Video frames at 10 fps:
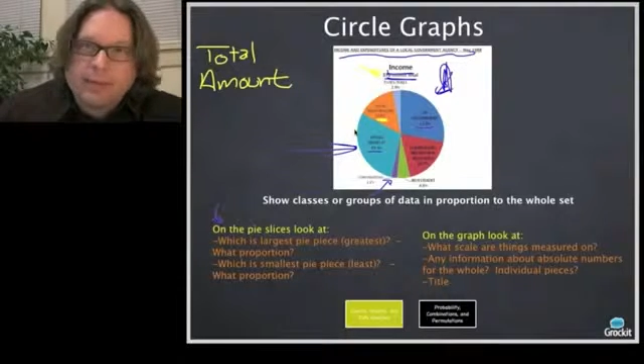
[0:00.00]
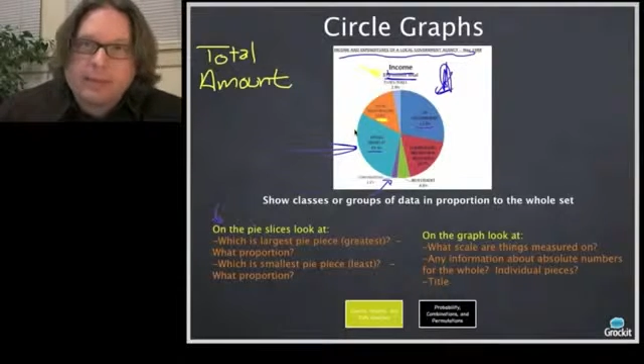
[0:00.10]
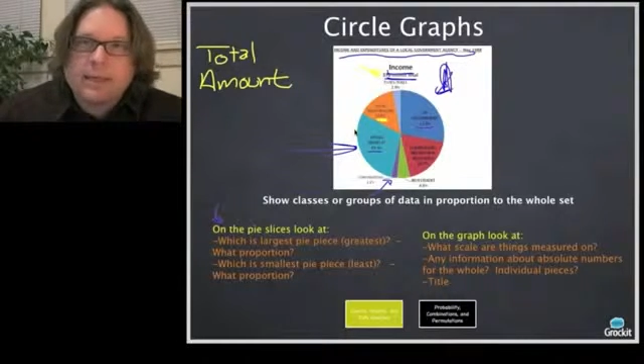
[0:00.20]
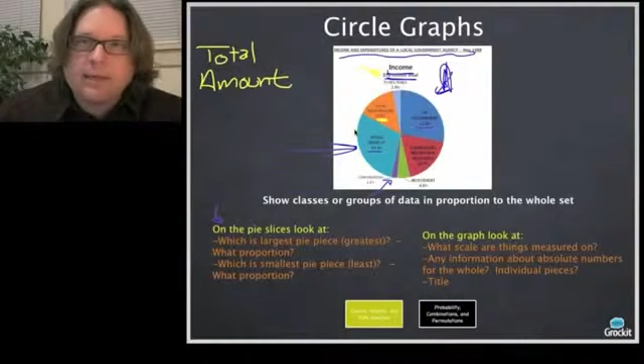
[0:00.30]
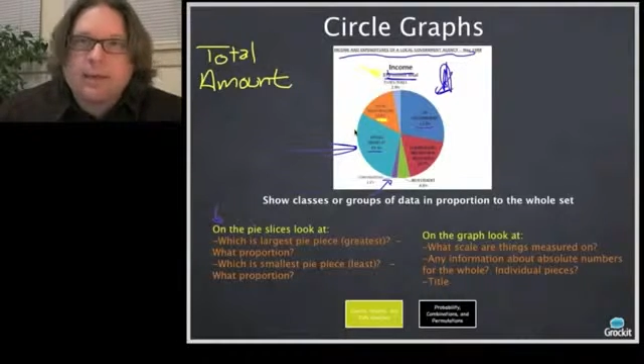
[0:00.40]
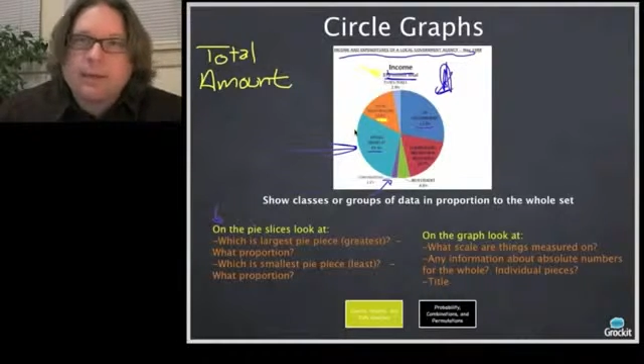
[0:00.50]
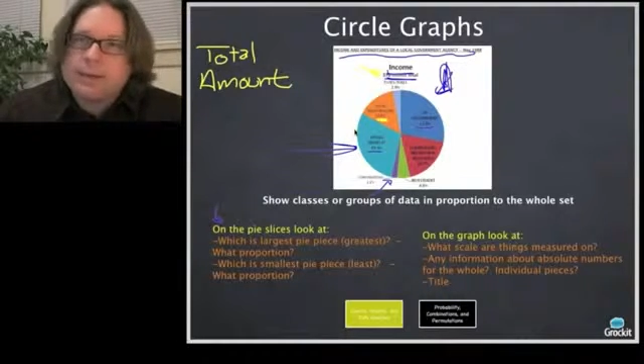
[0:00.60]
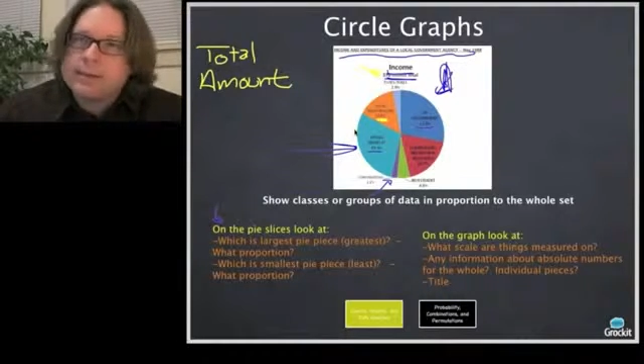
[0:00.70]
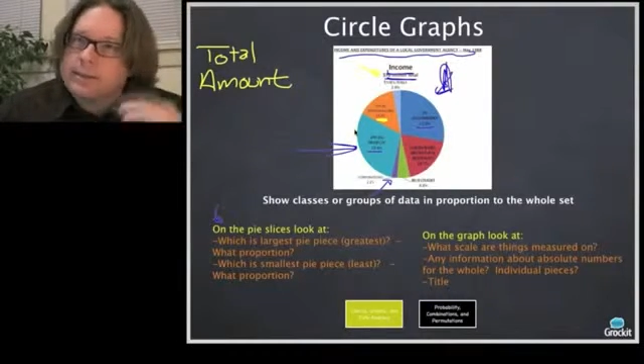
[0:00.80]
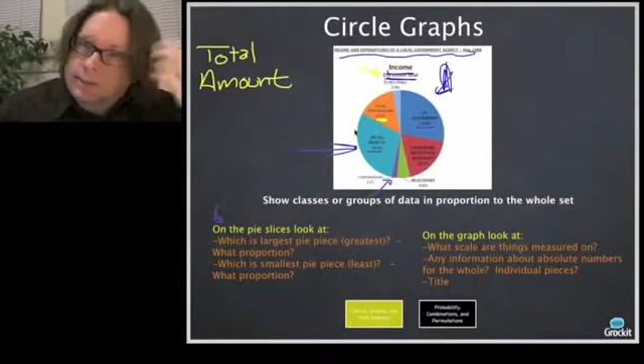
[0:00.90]
That 70
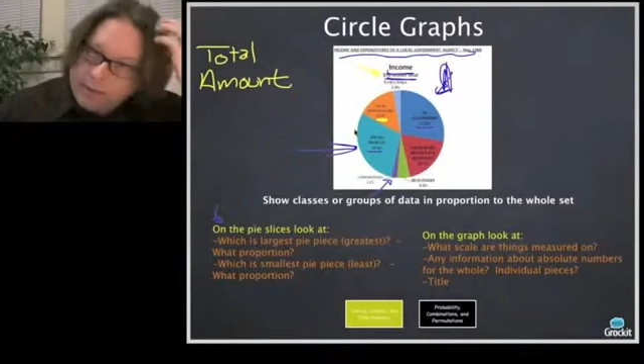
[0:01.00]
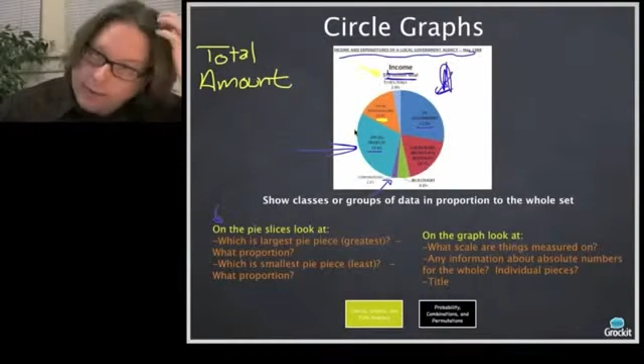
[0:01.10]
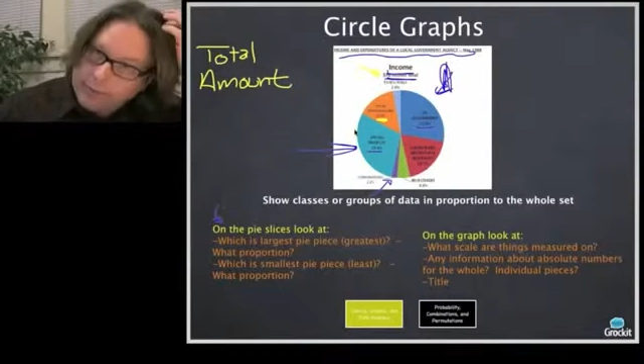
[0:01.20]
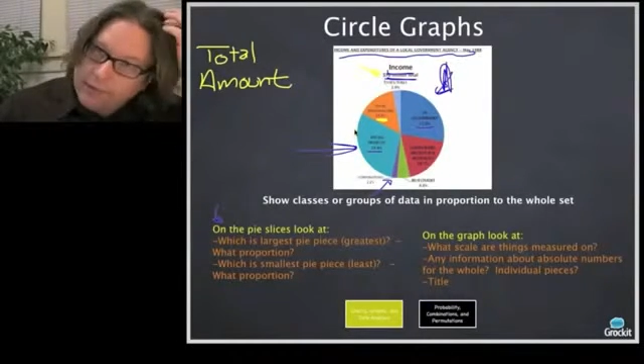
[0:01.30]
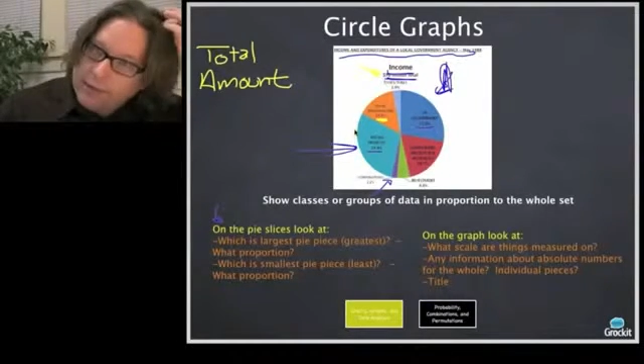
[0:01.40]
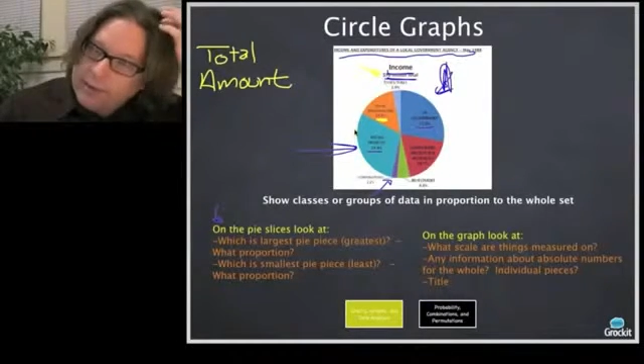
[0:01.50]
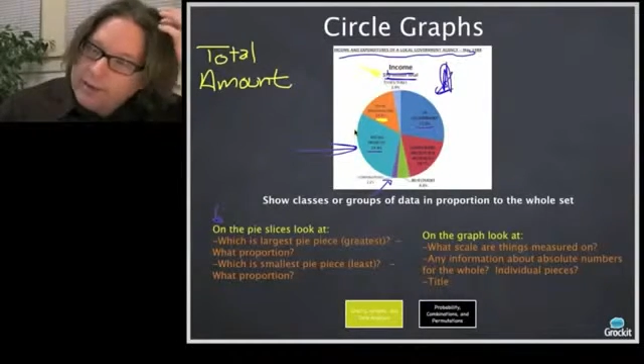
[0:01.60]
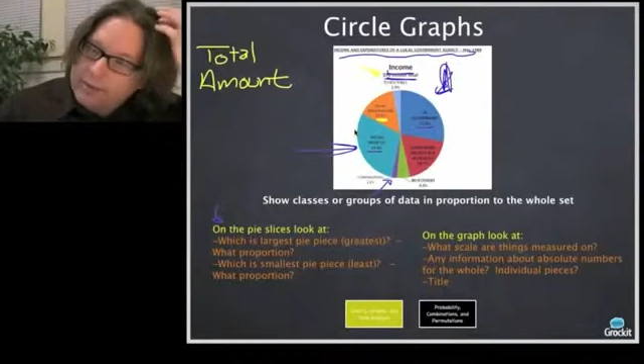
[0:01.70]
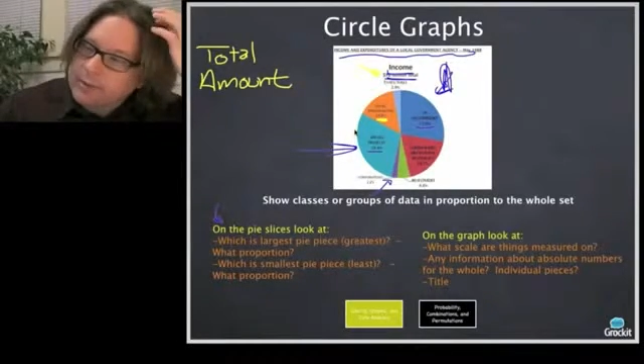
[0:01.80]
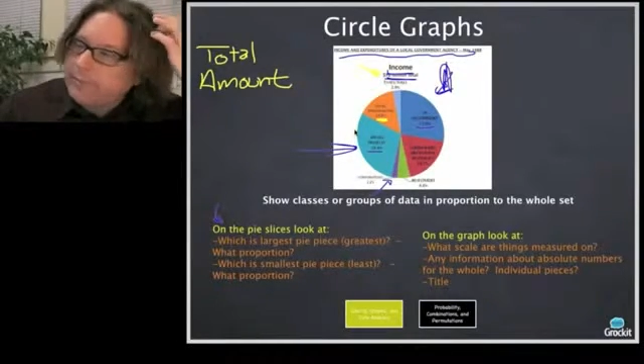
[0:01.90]
million is the only way of finding
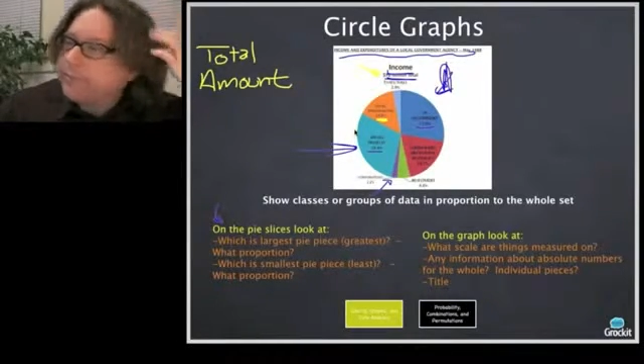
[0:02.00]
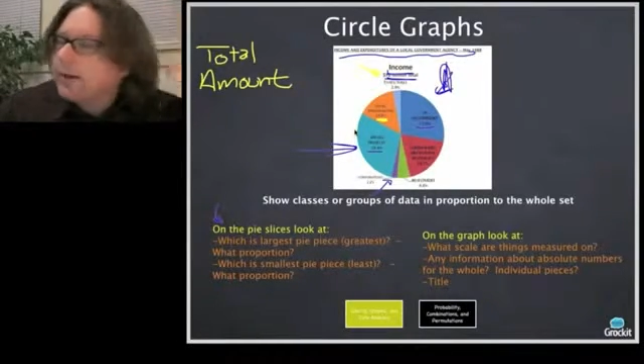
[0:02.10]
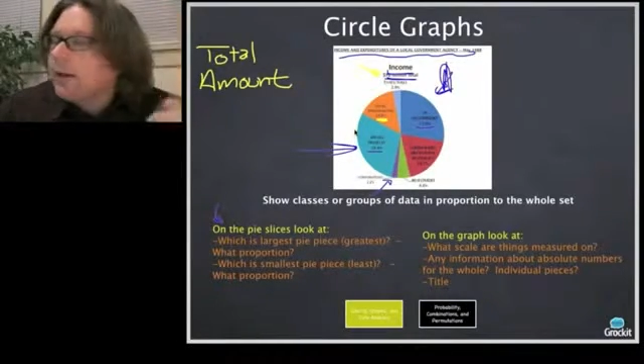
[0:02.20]
out.